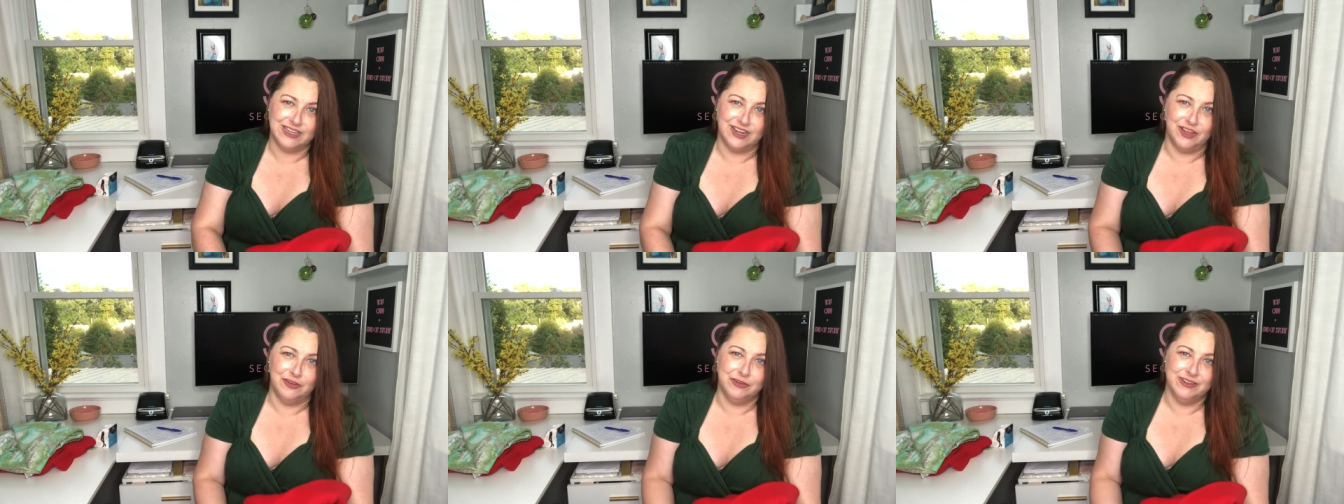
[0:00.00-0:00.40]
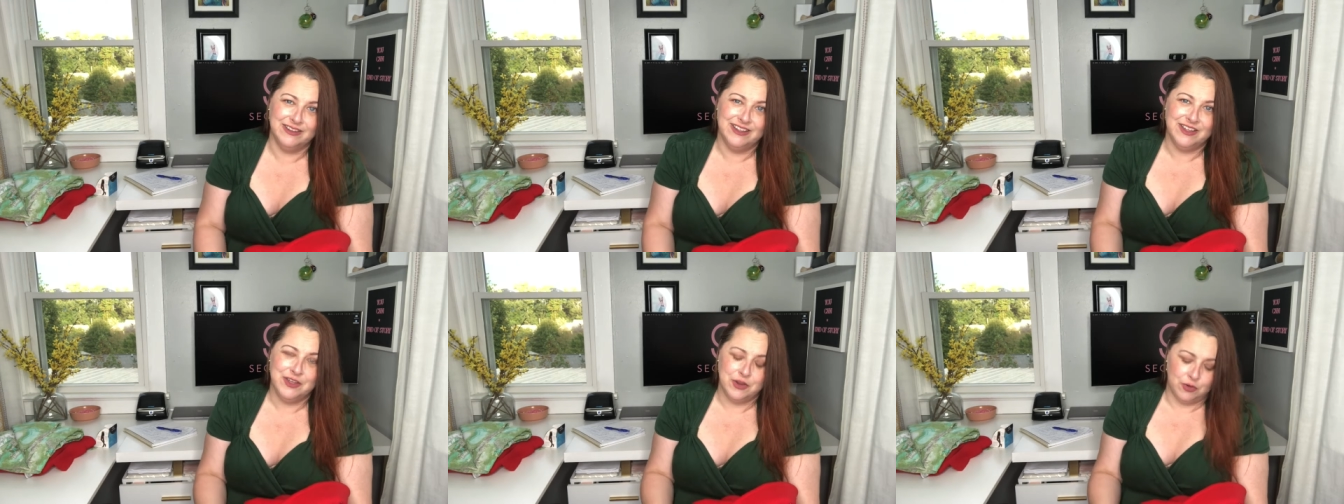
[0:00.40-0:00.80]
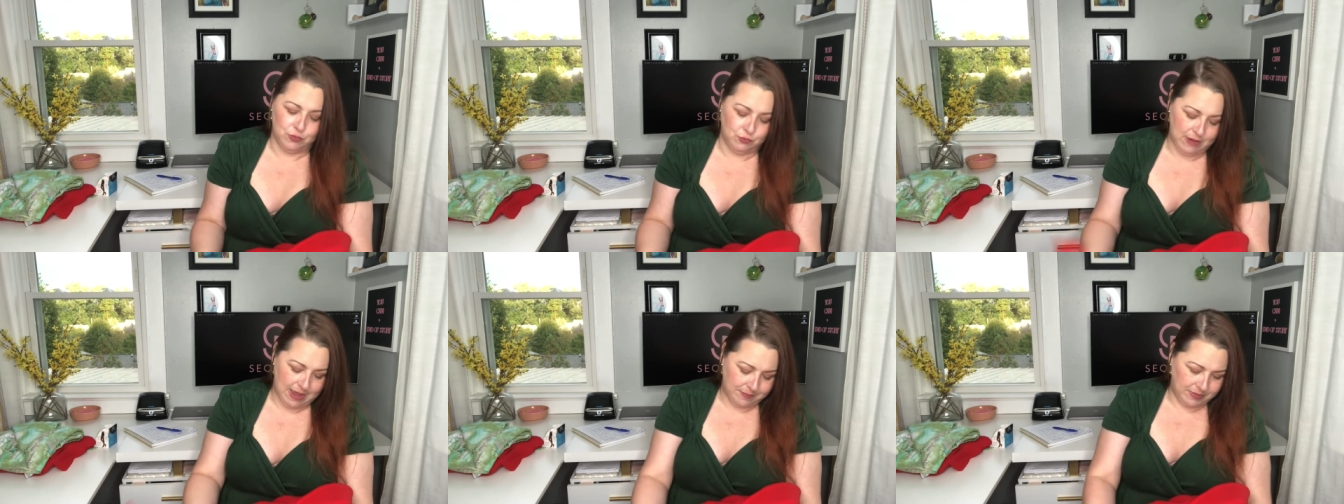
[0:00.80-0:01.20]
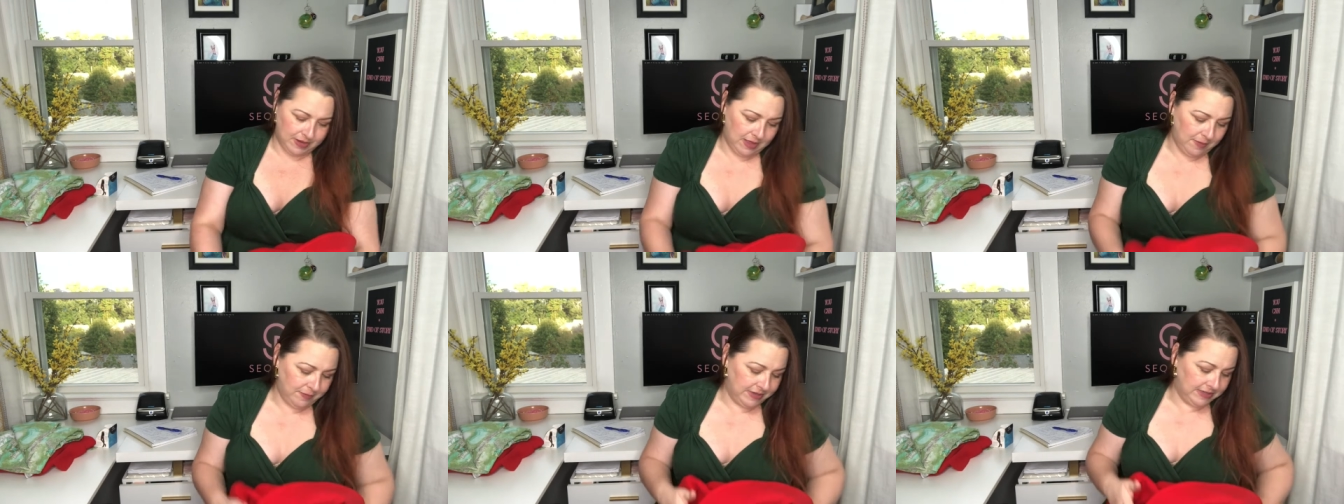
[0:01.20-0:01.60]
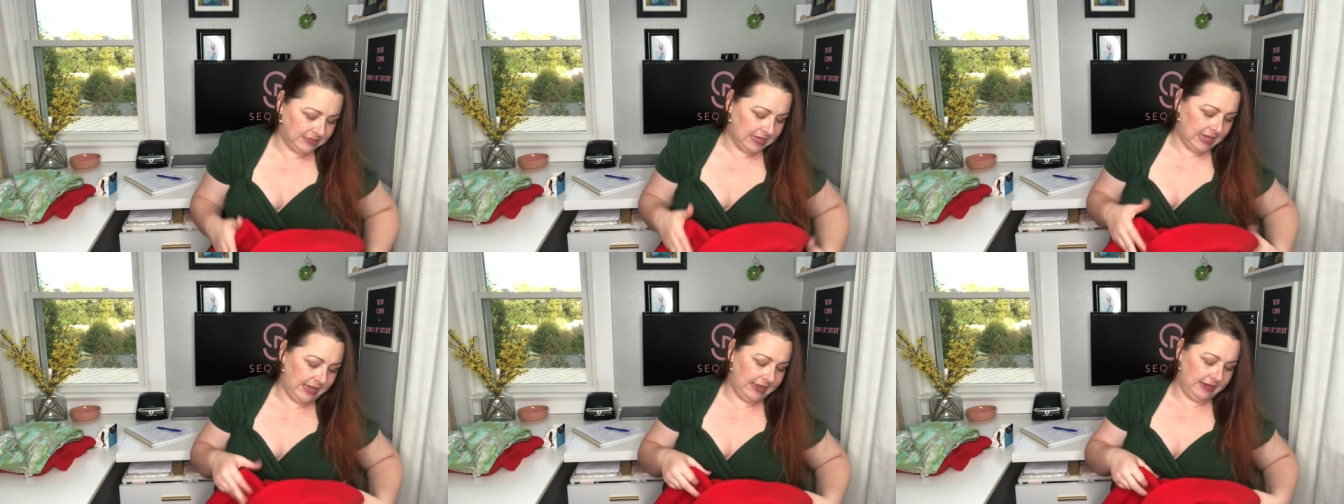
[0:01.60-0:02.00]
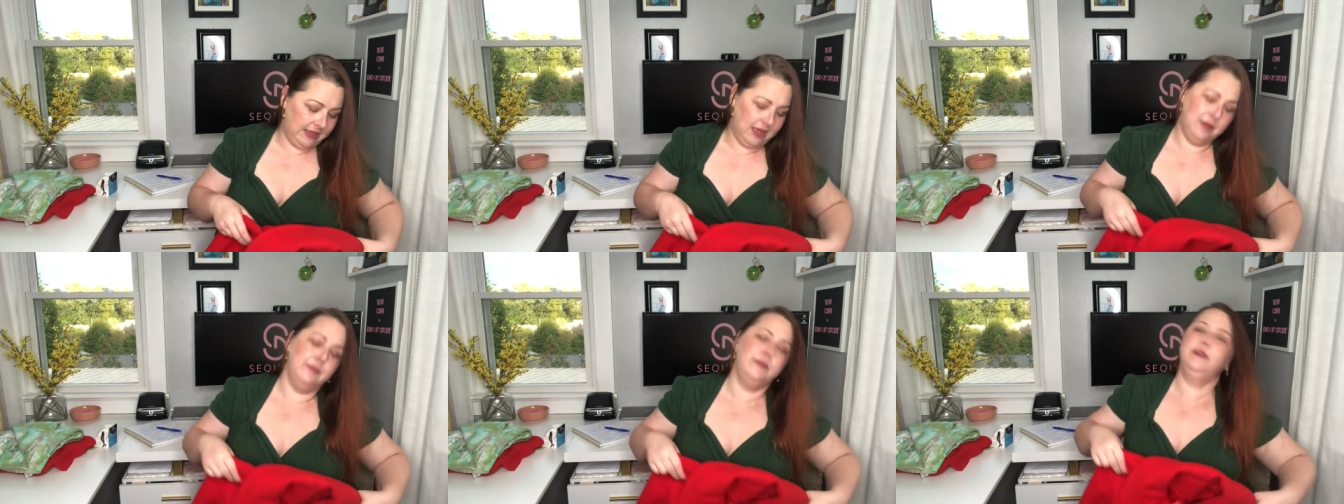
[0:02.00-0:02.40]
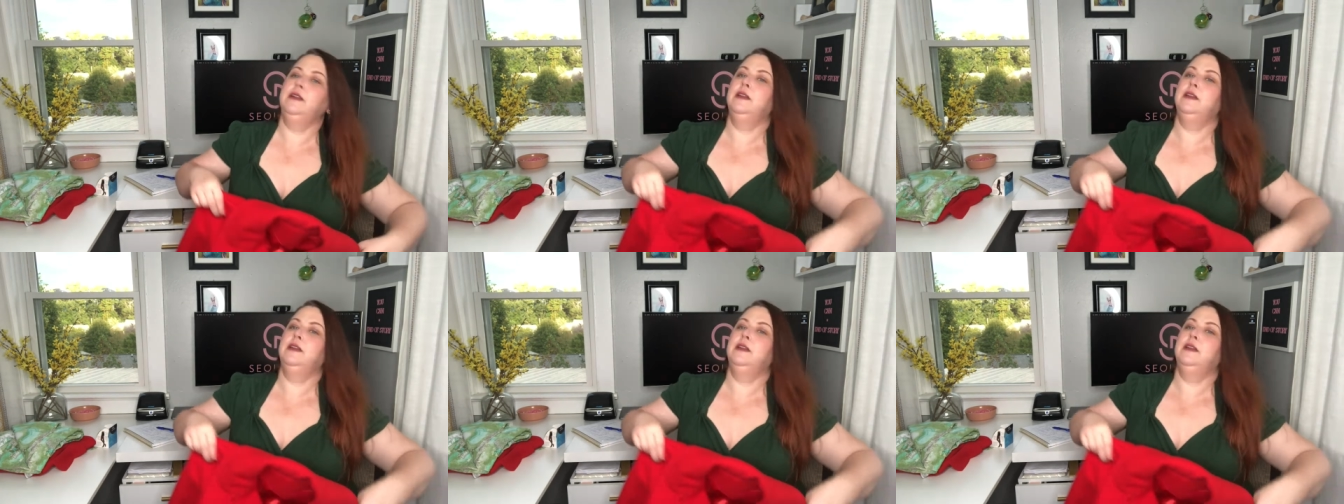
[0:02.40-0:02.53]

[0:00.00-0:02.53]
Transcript: you know, wrap it up and tie it up.